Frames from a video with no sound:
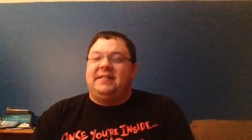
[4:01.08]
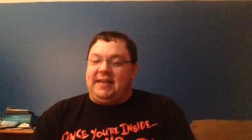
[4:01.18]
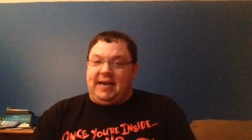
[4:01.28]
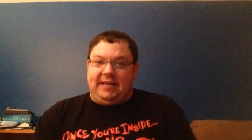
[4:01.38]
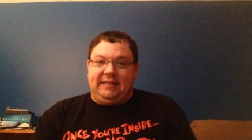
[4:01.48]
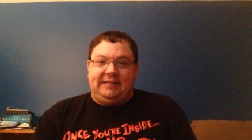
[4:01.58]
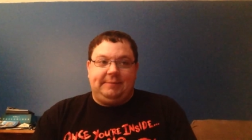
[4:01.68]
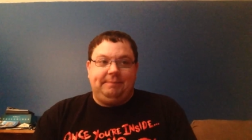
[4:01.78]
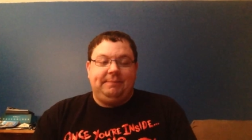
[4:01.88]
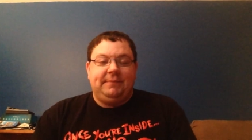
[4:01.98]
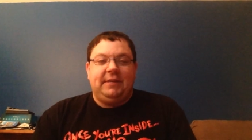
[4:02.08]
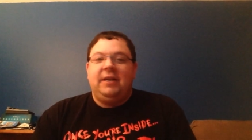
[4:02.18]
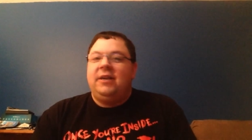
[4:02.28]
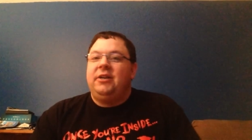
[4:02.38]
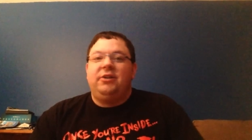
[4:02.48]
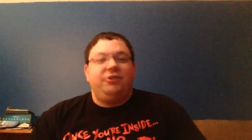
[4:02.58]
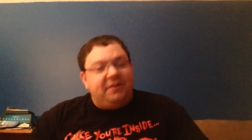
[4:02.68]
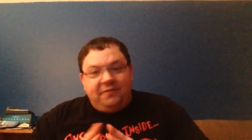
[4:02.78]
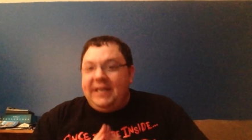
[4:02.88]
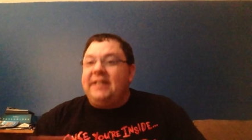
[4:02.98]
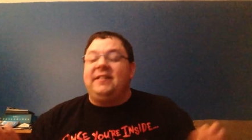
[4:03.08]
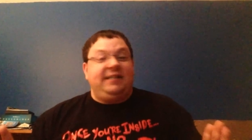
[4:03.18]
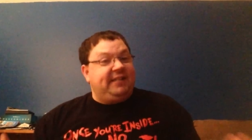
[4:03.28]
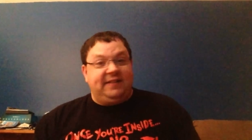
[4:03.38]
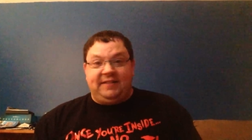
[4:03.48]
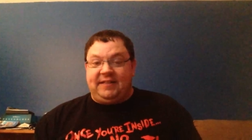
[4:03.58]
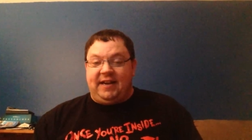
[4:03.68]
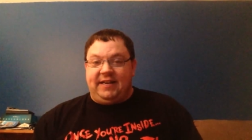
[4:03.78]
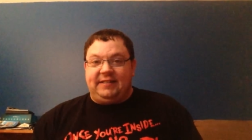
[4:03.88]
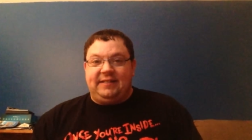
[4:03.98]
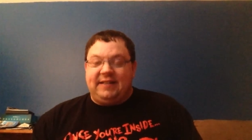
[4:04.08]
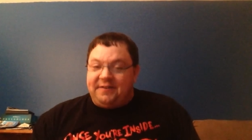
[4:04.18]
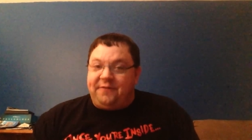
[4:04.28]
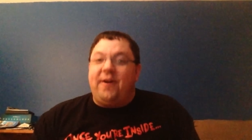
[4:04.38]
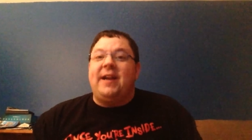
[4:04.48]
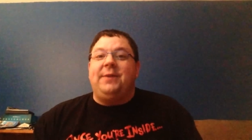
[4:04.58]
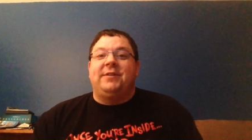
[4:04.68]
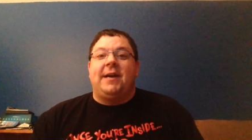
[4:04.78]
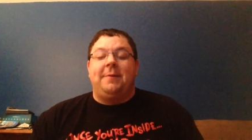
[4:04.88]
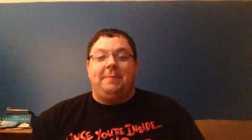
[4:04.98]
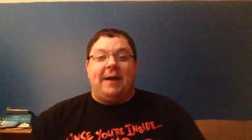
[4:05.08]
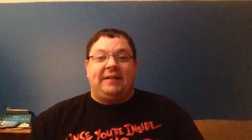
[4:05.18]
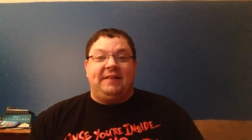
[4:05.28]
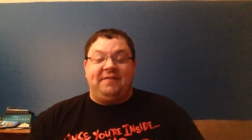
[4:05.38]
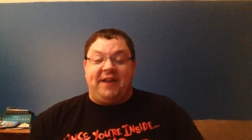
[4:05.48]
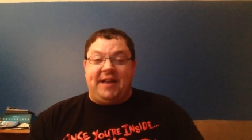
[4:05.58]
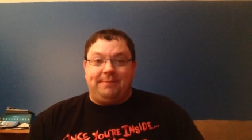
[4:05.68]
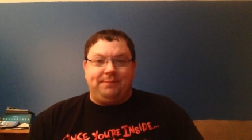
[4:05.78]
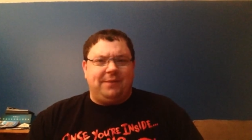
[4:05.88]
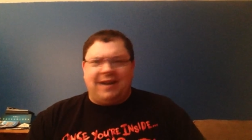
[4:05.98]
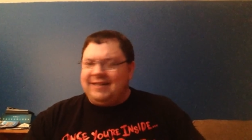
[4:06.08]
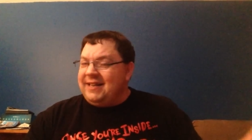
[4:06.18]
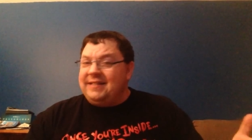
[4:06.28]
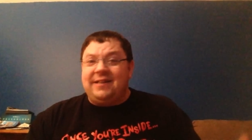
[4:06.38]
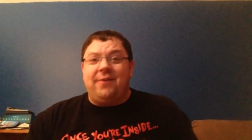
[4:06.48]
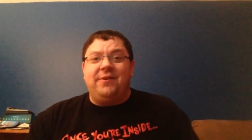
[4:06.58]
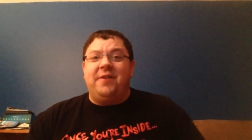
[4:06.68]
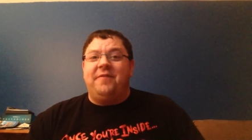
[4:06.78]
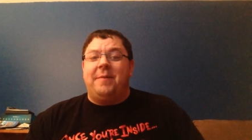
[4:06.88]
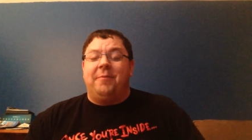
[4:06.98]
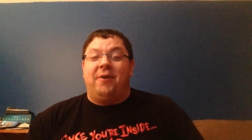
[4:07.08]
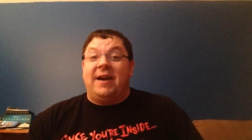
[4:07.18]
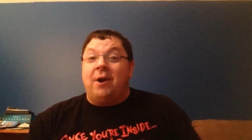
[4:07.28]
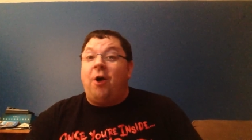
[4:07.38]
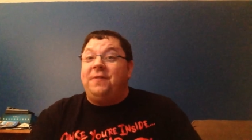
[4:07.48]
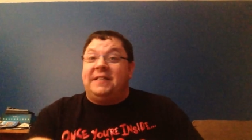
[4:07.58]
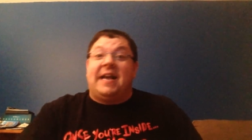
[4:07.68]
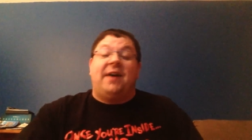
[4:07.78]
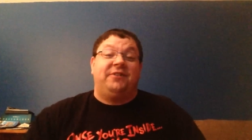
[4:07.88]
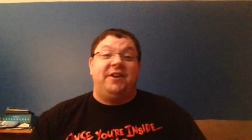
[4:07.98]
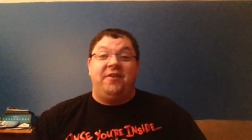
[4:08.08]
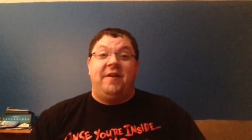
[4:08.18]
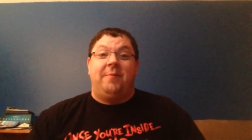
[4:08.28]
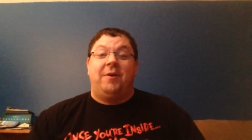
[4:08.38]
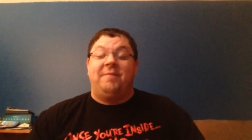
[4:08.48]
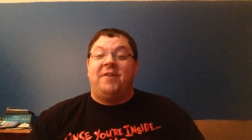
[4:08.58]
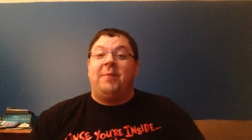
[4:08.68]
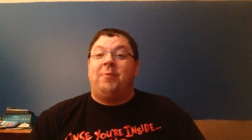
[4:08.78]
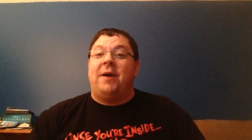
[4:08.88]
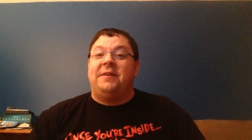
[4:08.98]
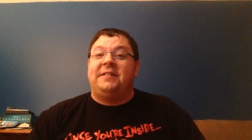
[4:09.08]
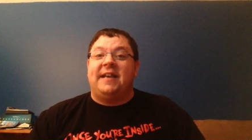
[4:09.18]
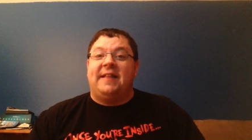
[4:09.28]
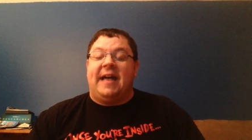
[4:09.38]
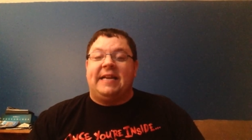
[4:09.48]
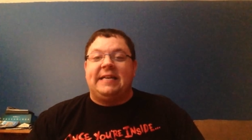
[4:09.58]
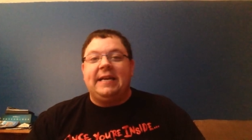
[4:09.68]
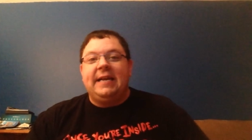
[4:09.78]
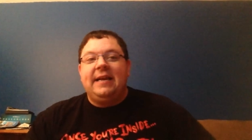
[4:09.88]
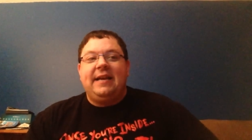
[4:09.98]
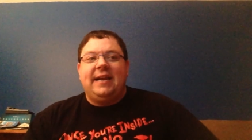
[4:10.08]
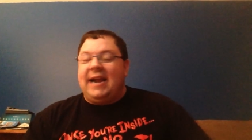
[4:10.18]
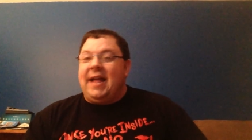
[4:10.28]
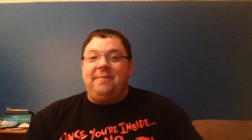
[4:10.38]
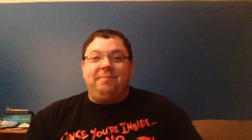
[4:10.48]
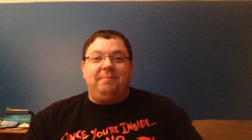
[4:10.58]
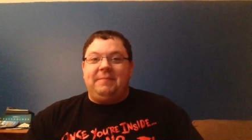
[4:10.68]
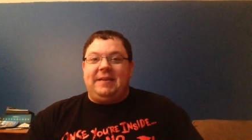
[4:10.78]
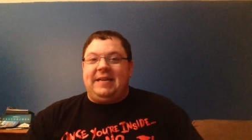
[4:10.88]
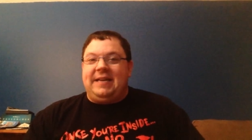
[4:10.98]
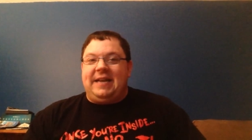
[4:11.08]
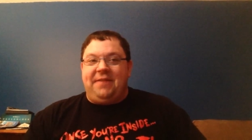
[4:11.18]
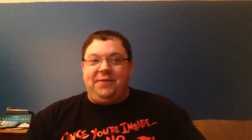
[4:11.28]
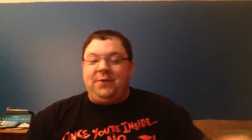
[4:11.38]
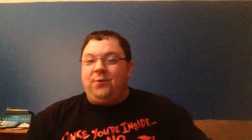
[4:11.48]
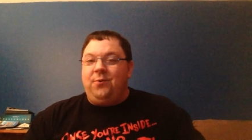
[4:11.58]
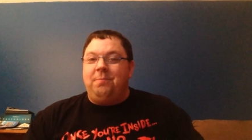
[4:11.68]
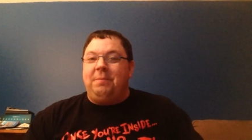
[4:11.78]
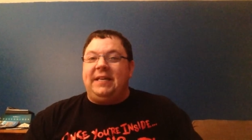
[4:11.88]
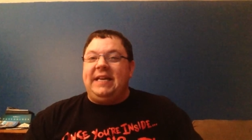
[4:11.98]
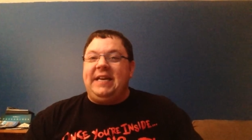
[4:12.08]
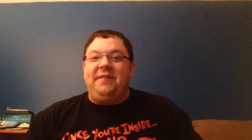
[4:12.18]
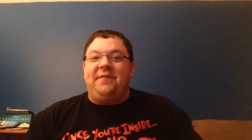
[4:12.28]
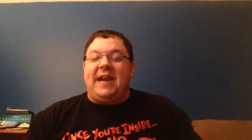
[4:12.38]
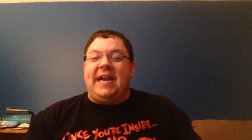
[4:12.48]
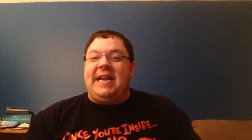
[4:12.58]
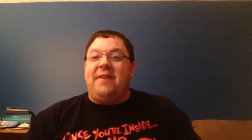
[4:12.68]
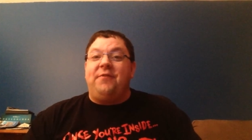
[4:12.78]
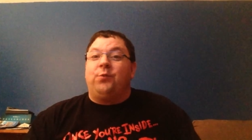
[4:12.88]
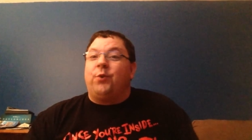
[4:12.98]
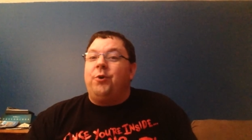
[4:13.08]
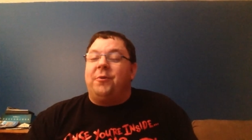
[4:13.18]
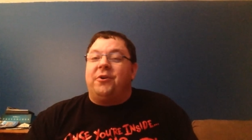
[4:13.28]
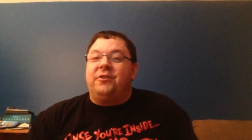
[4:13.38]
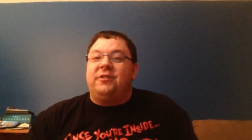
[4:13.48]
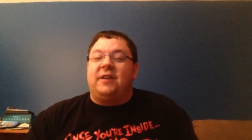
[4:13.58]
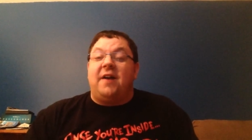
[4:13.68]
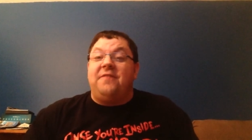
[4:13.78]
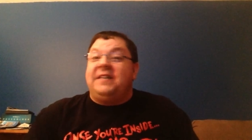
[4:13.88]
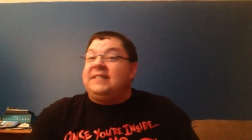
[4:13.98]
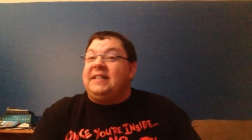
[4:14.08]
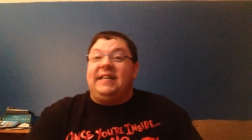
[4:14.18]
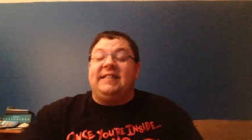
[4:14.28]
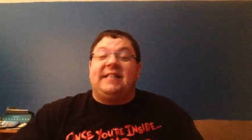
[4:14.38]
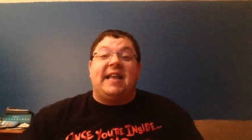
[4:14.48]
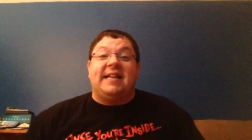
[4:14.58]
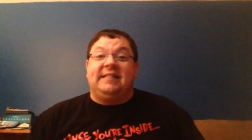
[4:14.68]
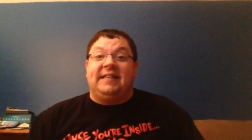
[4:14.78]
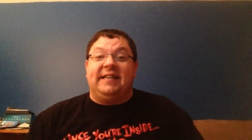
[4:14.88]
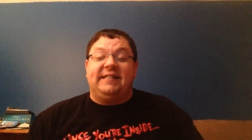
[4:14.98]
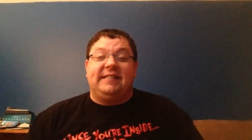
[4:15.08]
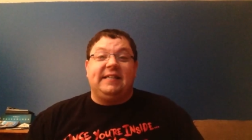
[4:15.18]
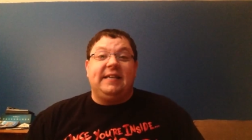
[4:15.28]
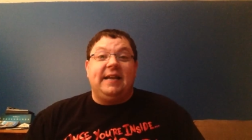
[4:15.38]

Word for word: signs. Should have easily seen the signs that Freddy was coming back to the event. I said so in November. I called this house in November. I'm very proud to say that. And I'm, if you believe any of the rumors of this list that exists,